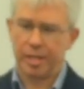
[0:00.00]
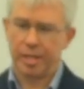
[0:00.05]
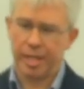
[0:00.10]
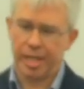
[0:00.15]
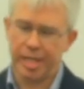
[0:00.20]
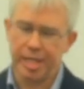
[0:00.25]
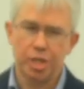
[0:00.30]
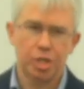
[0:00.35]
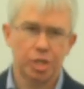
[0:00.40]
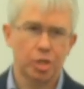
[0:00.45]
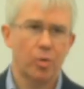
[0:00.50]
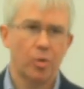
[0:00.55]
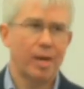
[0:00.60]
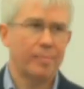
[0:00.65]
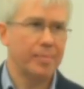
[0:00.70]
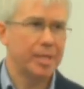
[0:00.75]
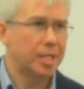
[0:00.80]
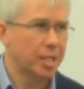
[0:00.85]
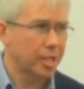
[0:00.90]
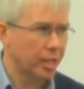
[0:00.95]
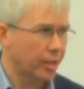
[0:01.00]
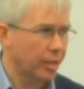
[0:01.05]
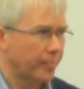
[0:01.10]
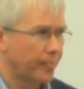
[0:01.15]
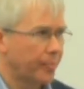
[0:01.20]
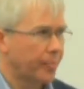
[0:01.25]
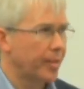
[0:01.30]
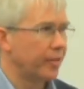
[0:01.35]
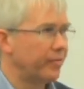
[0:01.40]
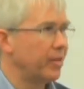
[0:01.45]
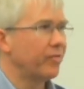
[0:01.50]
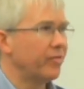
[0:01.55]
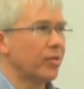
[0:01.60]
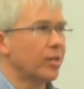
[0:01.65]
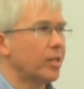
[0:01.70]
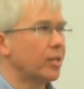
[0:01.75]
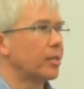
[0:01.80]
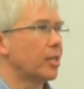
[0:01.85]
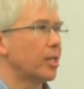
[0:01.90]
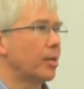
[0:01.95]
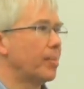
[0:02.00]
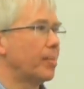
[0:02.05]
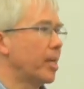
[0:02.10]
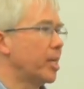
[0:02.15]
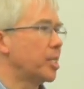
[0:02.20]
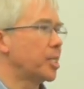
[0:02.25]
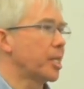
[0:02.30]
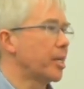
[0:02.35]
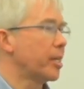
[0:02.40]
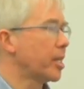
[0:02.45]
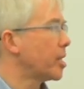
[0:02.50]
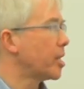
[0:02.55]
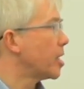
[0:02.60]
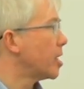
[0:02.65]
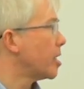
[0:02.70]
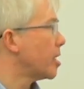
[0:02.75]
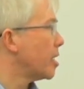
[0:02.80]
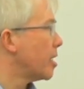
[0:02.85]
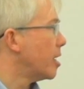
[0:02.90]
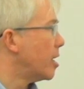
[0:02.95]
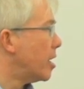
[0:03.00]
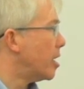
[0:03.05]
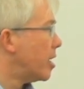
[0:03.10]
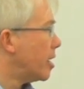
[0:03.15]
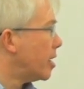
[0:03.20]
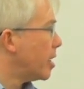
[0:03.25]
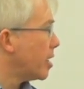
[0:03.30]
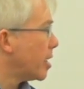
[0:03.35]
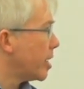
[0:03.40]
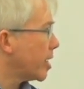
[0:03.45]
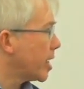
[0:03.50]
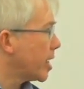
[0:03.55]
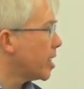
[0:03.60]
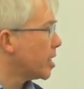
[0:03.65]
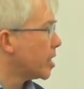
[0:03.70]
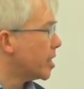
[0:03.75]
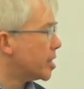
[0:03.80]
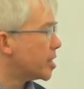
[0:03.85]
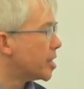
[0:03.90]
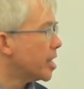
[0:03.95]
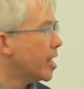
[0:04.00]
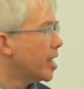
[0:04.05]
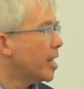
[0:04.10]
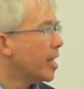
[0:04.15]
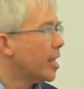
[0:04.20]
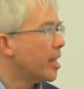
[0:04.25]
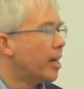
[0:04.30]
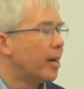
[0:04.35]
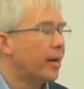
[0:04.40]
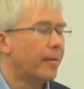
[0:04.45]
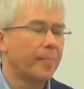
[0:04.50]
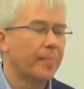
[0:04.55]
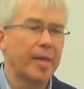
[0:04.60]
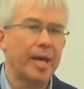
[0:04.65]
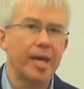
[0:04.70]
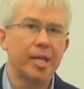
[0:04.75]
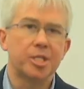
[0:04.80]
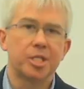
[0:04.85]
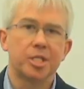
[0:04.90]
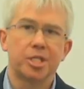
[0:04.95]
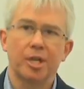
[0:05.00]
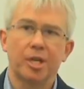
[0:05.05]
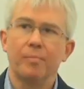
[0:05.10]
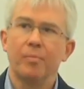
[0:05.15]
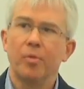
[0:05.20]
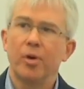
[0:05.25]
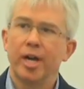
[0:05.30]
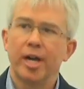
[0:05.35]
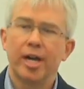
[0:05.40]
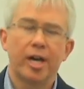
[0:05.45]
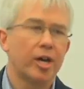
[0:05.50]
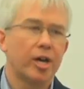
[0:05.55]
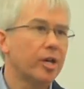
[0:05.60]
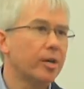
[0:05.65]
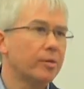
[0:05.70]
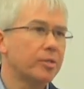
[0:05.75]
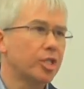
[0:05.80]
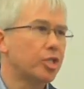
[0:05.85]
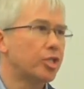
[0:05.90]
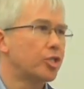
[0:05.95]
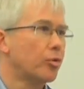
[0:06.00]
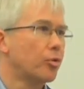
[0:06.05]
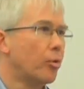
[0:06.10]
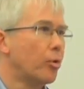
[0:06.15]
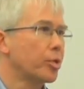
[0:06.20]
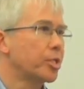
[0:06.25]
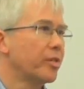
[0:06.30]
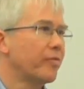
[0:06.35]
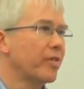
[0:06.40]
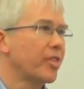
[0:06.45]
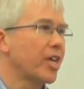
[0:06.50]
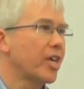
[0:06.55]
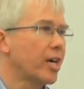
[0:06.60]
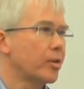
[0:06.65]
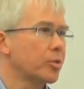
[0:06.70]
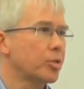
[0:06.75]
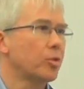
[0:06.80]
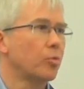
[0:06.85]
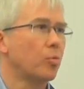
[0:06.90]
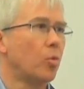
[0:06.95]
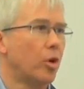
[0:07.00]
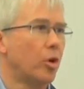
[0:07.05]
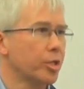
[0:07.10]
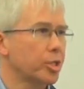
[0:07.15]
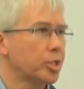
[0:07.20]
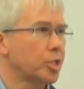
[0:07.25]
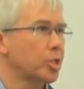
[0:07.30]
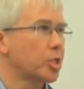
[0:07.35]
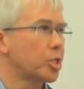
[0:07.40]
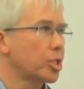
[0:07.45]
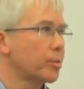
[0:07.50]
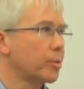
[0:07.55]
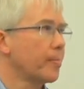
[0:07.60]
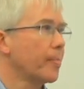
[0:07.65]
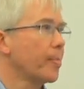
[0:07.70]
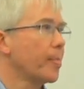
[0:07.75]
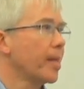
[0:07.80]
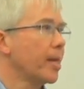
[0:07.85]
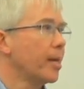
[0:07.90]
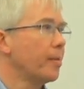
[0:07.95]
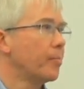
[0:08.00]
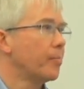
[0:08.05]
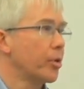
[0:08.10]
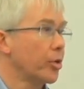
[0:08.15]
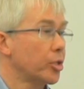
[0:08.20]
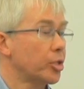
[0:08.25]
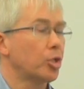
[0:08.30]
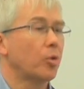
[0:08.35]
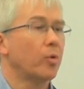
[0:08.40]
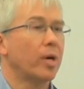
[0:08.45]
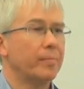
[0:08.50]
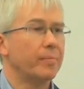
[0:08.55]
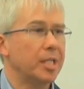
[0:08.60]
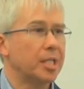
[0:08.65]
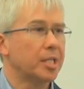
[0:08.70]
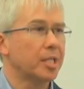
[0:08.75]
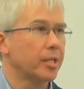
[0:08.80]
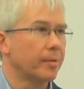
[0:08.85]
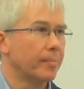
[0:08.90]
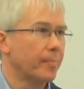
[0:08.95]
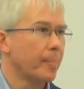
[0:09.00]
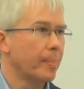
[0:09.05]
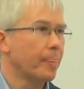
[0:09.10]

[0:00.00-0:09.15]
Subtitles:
in each square metre of even a place like England, it's somewhere just short of 1,000 watts per square metre.